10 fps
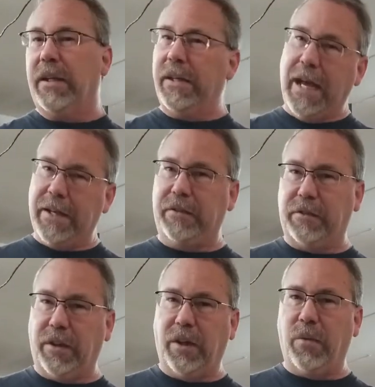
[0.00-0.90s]
not
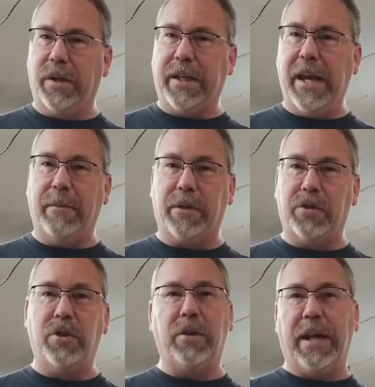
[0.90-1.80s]
necessarily what cam,
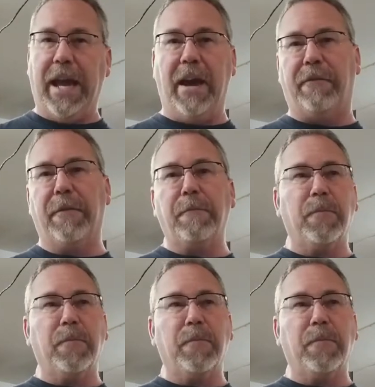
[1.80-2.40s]
because you could have